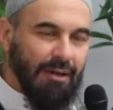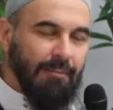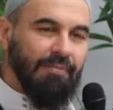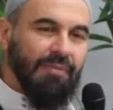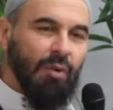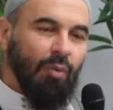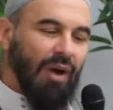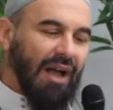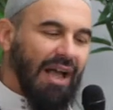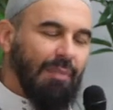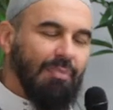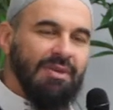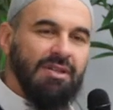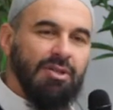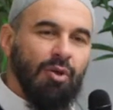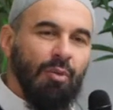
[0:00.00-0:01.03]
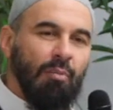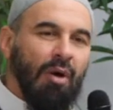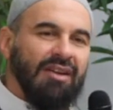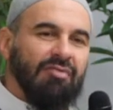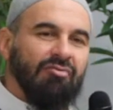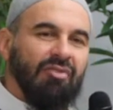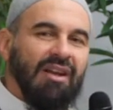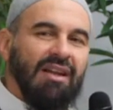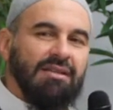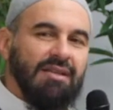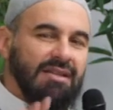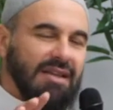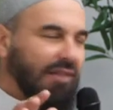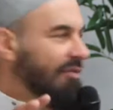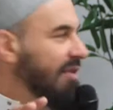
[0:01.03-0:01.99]
what happens is your mind
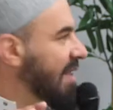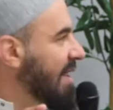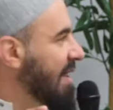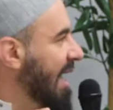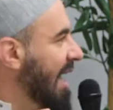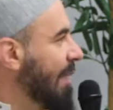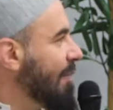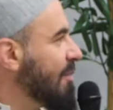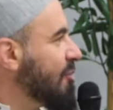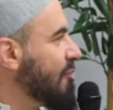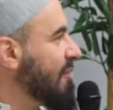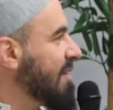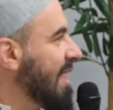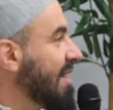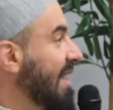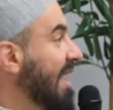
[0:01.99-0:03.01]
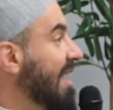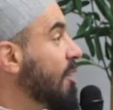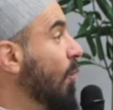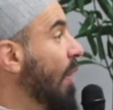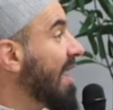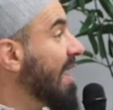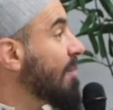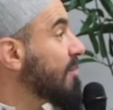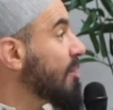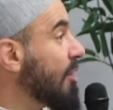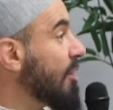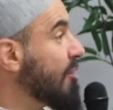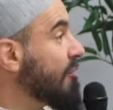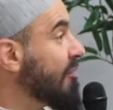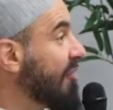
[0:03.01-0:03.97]
releases everything that happened during that day and you wake up, it's
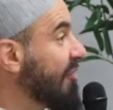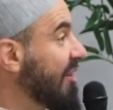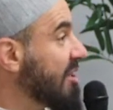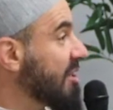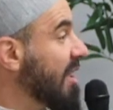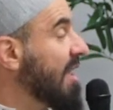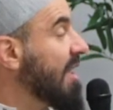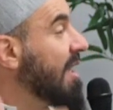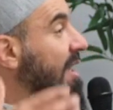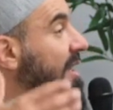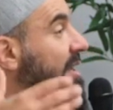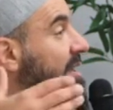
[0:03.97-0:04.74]
like you're refreshed. The